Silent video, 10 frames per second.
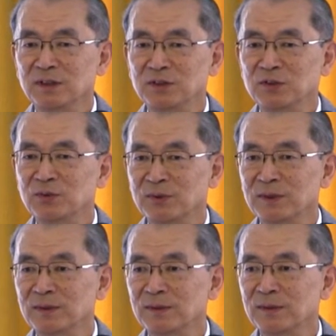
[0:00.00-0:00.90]

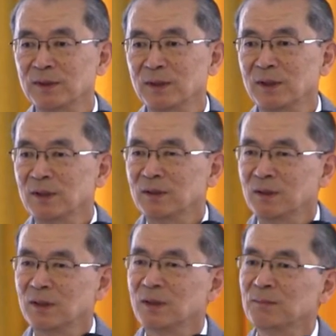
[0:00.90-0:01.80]
children,
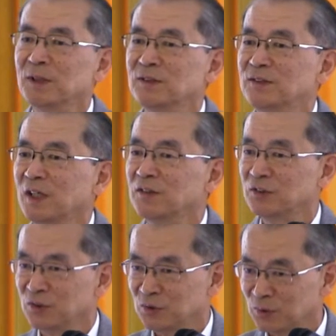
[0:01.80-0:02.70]
but as
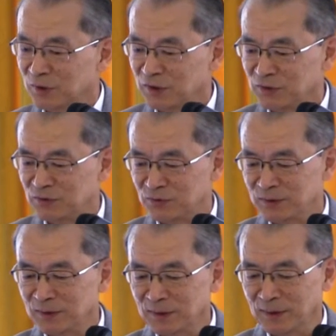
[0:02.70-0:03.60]
you know the history,